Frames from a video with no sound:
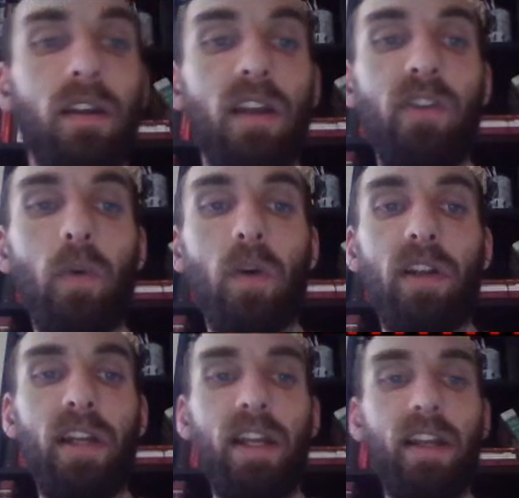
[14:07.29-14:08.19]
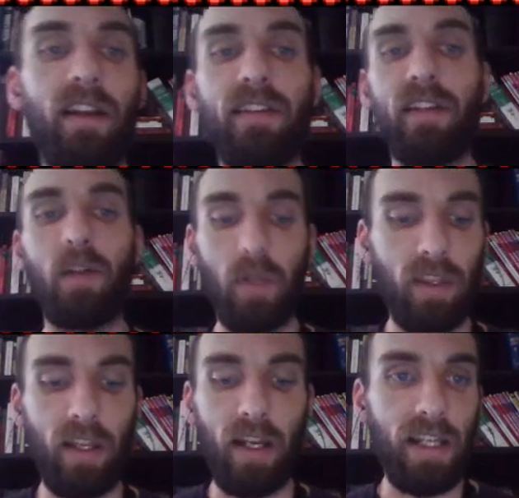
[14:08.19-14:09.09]
If you want to hit anything with
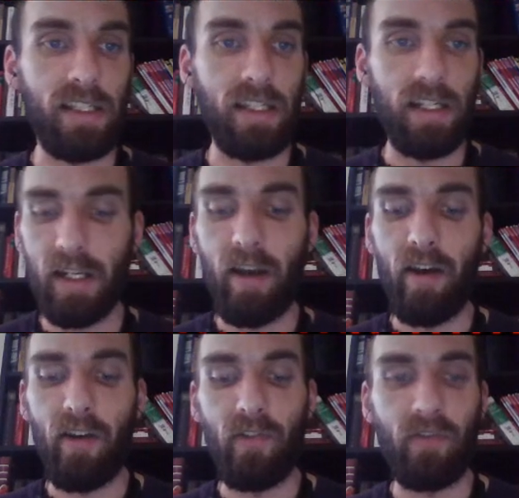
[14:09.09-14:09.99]
an AC of